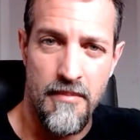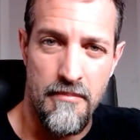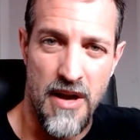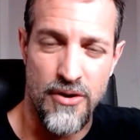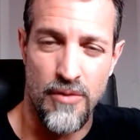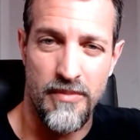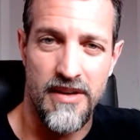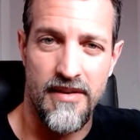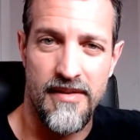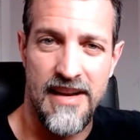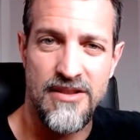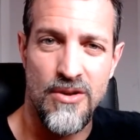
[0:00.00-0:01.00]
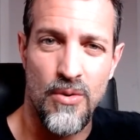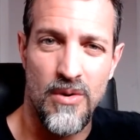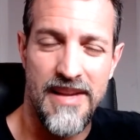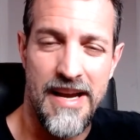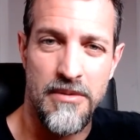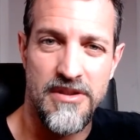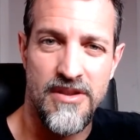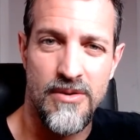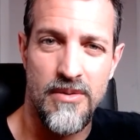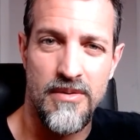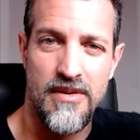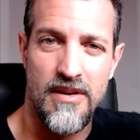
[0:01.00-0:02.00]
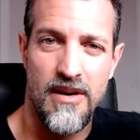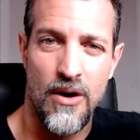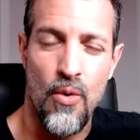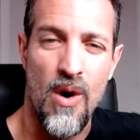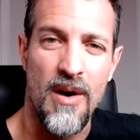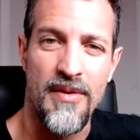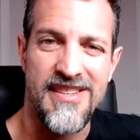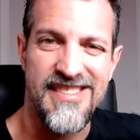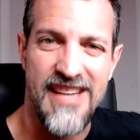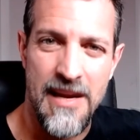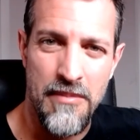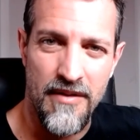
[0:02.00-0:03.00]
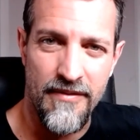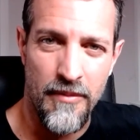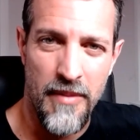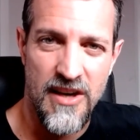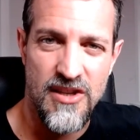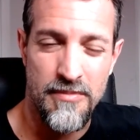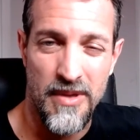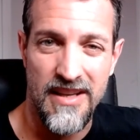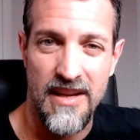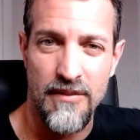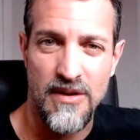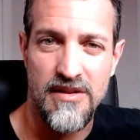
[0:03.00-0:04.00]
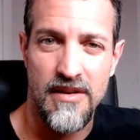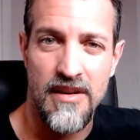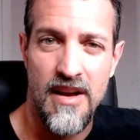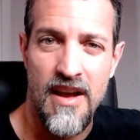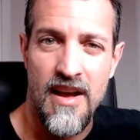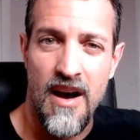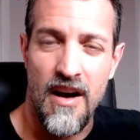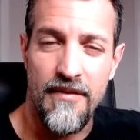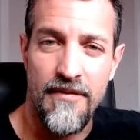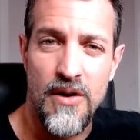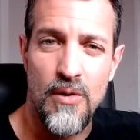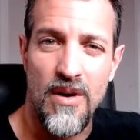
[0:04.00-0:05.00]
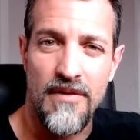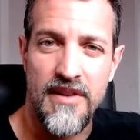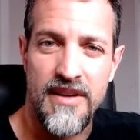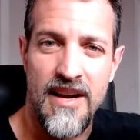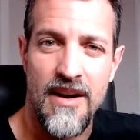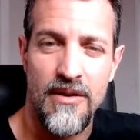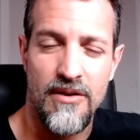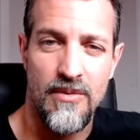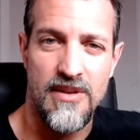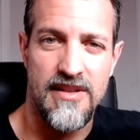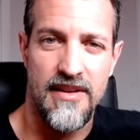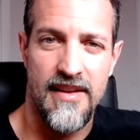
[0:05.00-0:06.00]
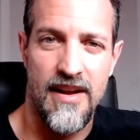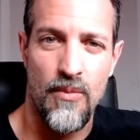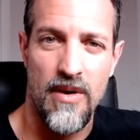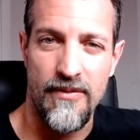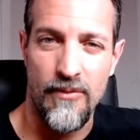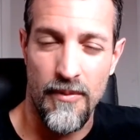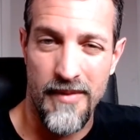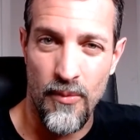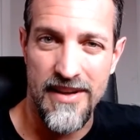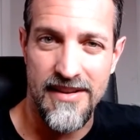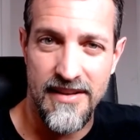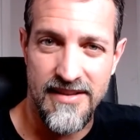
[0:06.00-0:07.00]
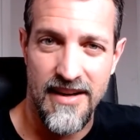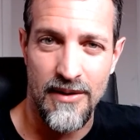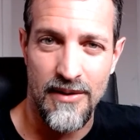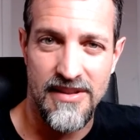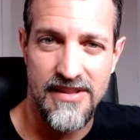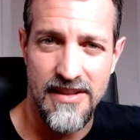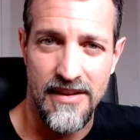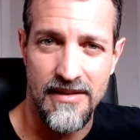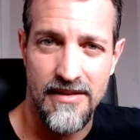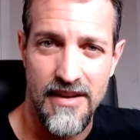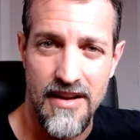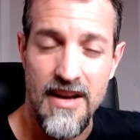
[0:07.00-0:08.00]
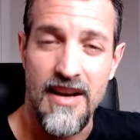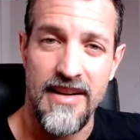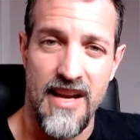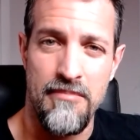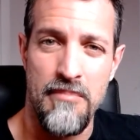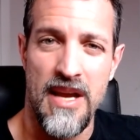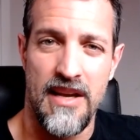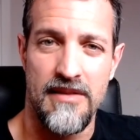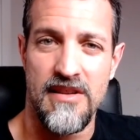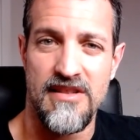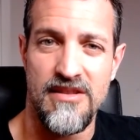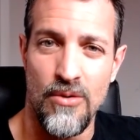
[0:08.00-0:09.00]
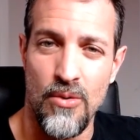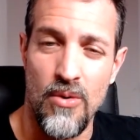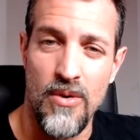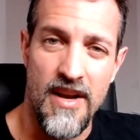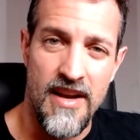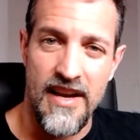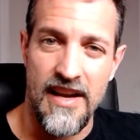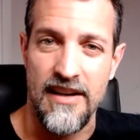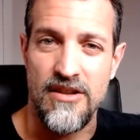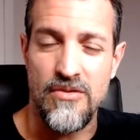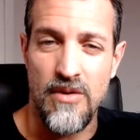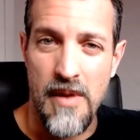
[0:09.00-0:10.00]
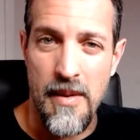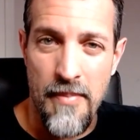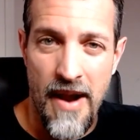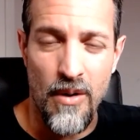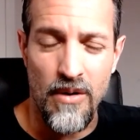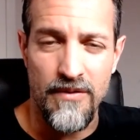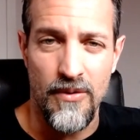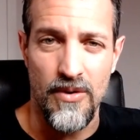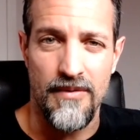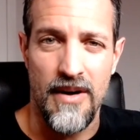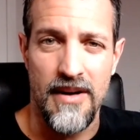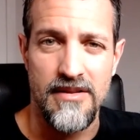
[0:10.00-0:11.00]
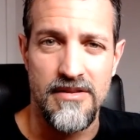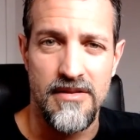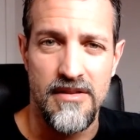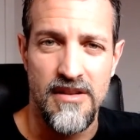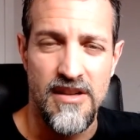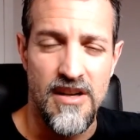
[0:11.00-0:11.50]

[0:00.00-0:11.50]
measurement. That's going to allow us to acquire the same information, but give us a view of the characteristic of that waveform that we desire to see. Again, making this tool an extremely powerful device